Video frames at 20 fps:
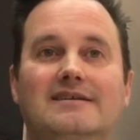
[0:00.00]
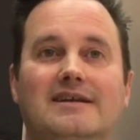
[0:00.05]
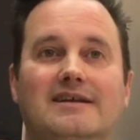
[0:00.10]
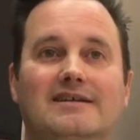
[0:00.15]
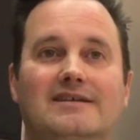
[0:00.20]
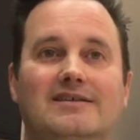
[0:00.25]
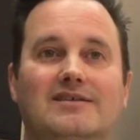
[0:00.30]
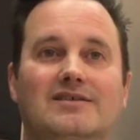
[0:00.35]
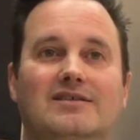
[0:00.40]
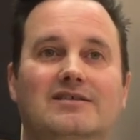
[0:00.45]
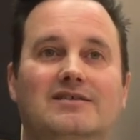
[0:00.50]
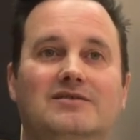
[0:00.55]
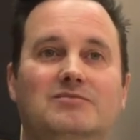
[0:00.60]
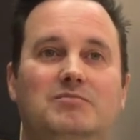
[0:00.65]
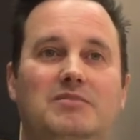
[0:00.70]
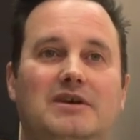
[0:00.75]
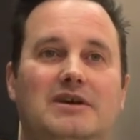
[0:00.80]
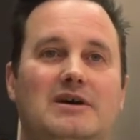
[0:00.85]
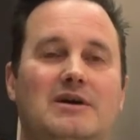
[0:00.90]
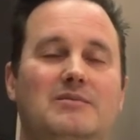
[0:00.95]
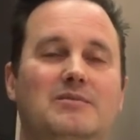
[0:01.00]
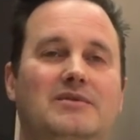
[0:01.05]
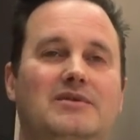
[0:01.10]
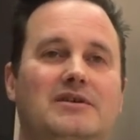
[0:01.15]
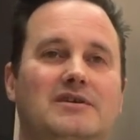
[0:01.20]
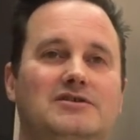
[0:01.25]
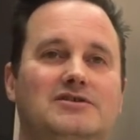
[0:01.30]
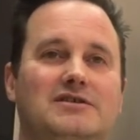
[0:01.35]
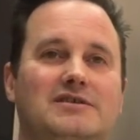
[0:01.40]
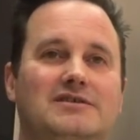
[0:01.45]
that this becomes
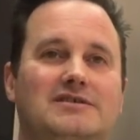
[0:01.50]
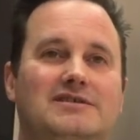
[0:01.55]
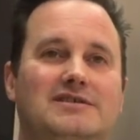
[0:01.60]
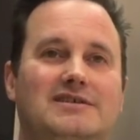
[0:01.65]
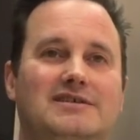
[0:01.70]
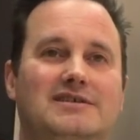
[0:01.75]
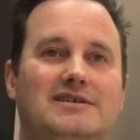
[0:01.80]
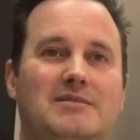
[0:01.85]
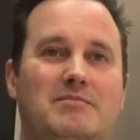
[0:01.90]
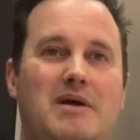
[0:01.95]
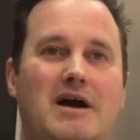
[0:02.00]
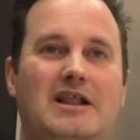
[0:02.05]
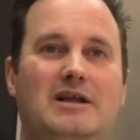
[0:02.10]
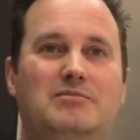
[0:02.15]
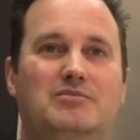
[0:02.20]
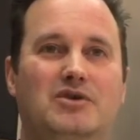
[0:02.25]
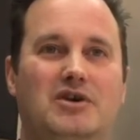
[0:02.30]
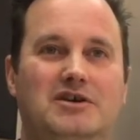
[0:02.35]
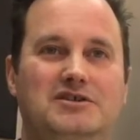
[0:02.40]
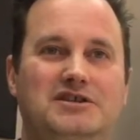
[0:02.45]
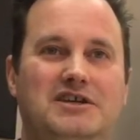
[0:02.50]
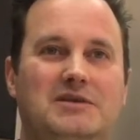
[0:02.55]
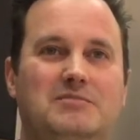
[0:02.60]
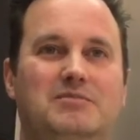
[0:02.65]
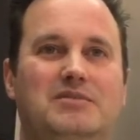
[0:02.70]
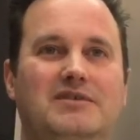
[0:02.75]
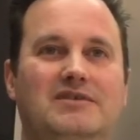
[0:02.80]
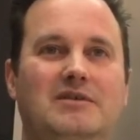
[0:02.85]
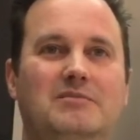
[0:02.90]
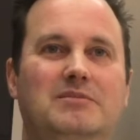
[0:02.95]
not just a pilot project,
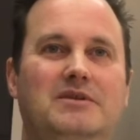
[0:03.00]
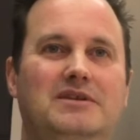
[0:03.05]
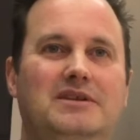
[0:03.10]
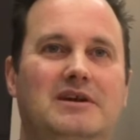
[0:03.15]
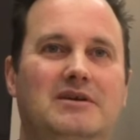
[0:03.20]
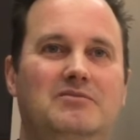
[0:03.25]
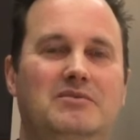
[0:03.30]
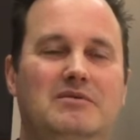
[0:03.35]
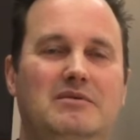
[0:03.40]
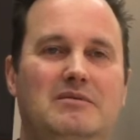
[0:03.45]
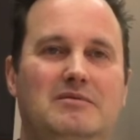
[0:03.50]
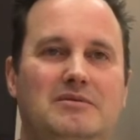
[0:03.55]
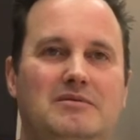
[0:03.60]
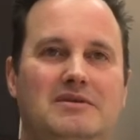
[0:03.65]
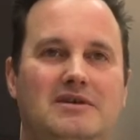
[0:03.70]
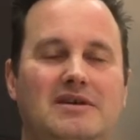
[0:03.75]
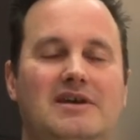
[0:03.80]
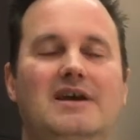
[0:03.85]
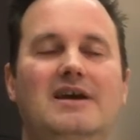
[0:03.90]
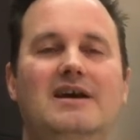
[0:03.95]
but something that we, we,